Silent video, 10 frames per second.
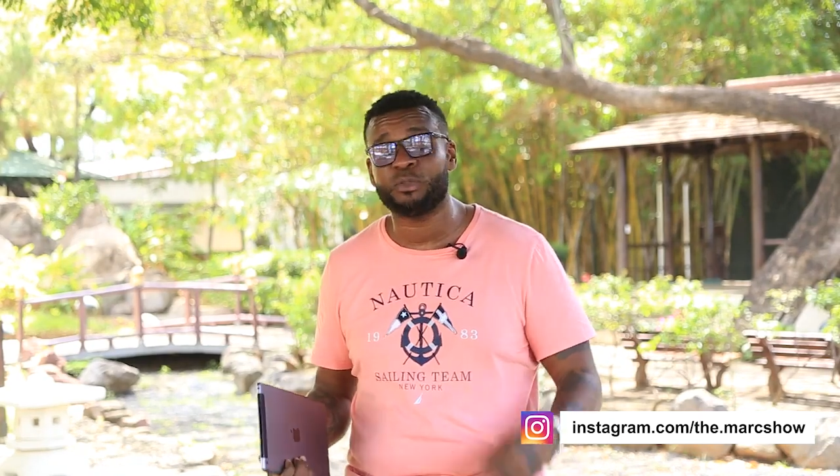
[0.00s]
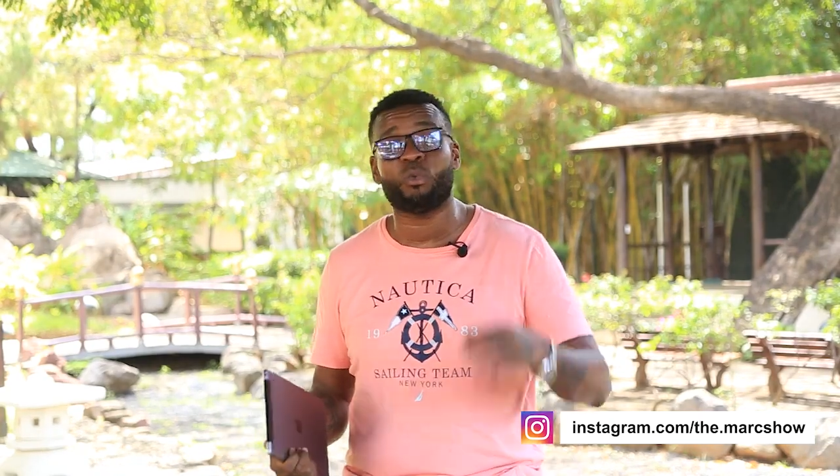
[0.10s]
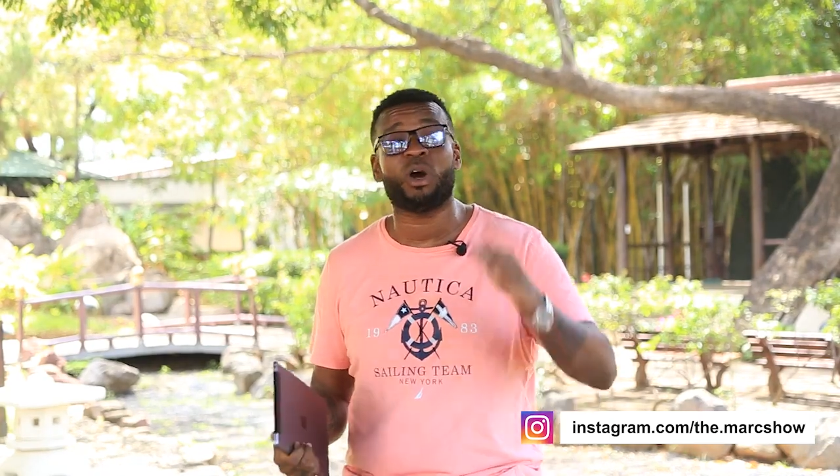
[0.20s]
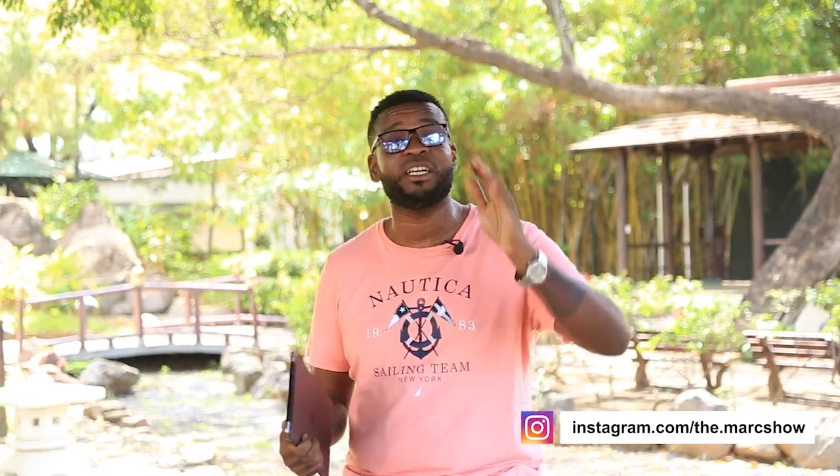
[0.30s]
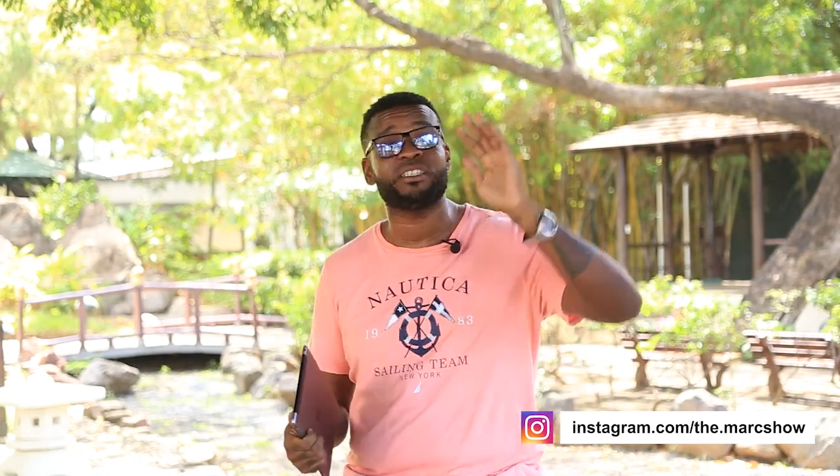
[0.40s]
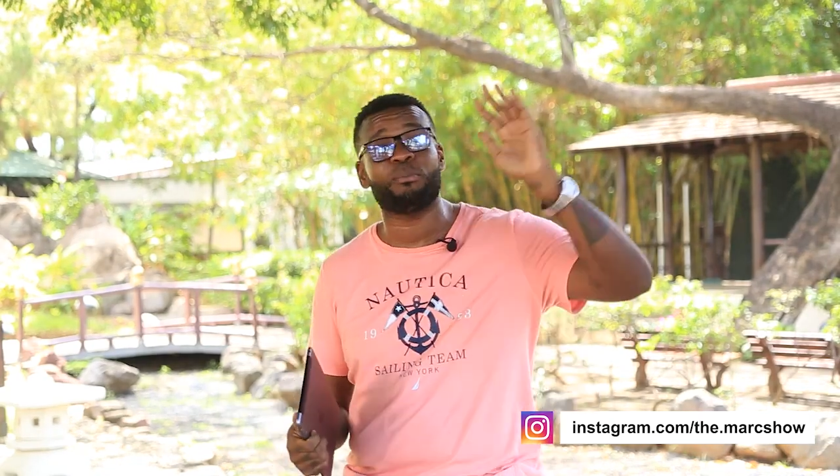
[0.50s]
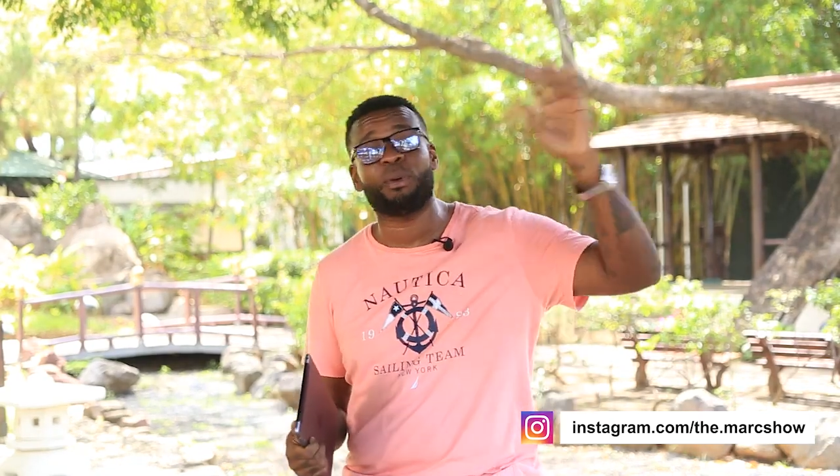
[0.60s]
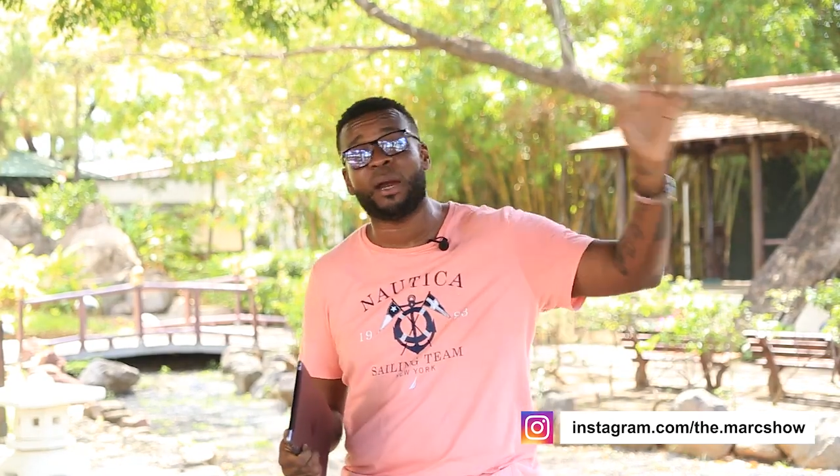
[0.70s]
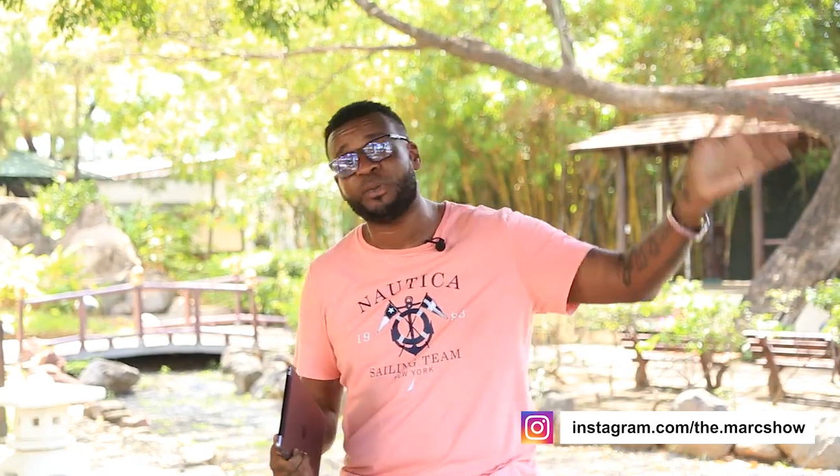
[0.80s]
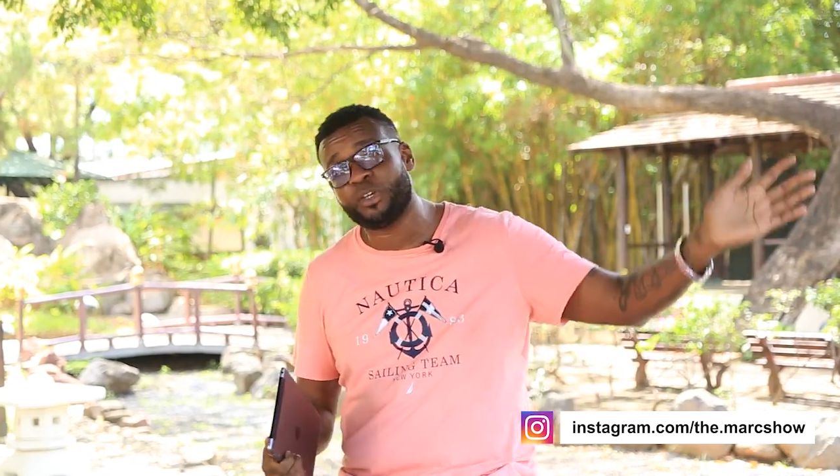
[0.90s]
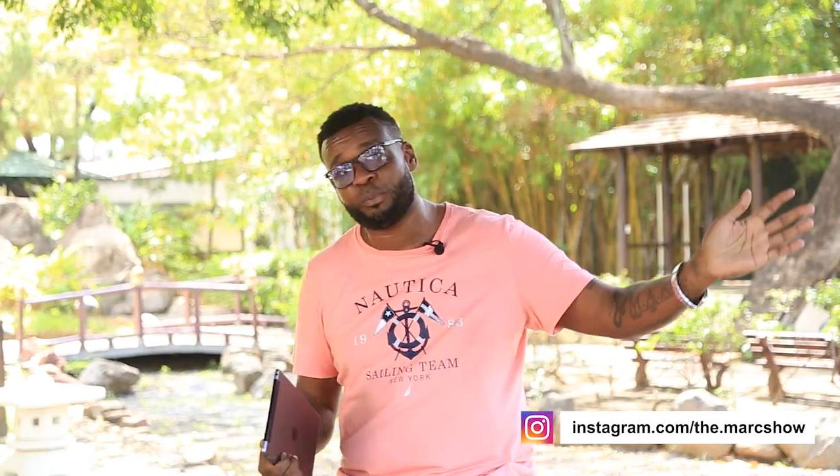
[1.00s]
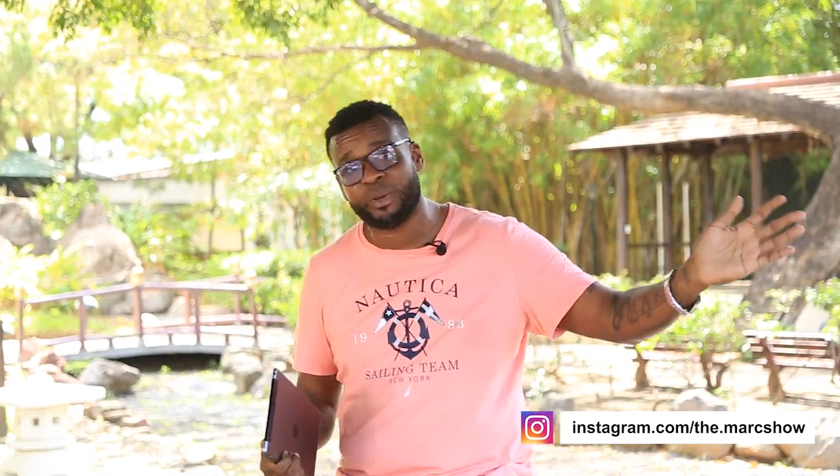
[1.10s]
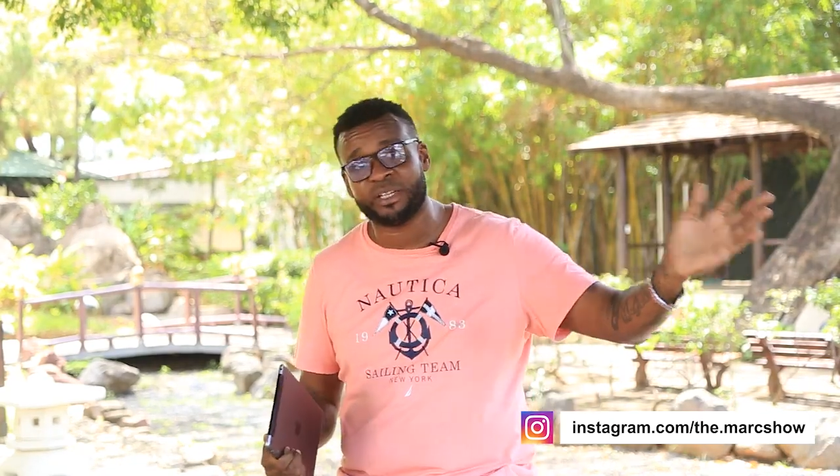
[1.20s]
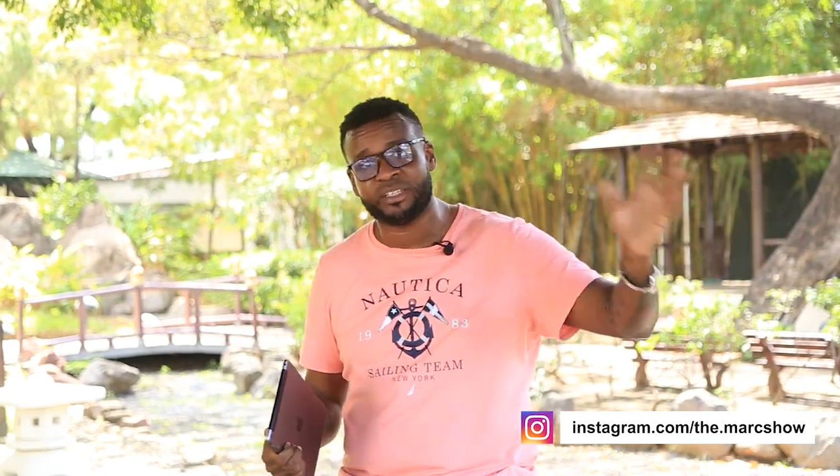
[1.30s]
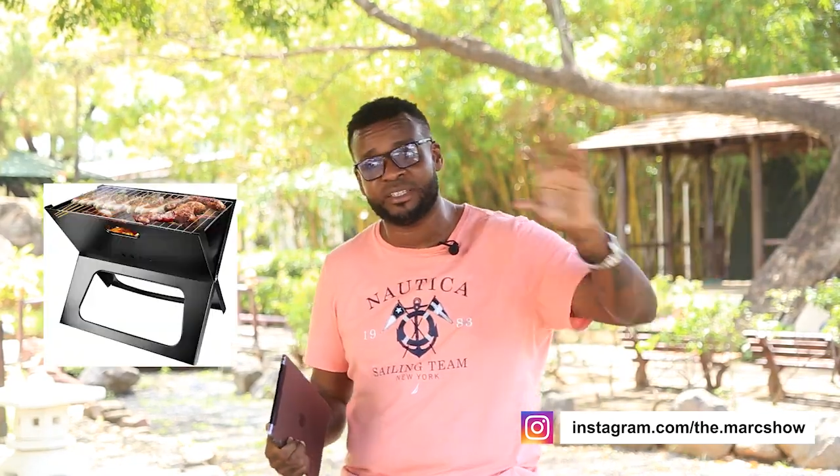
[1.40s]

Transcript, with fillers: One is a barbecue pit,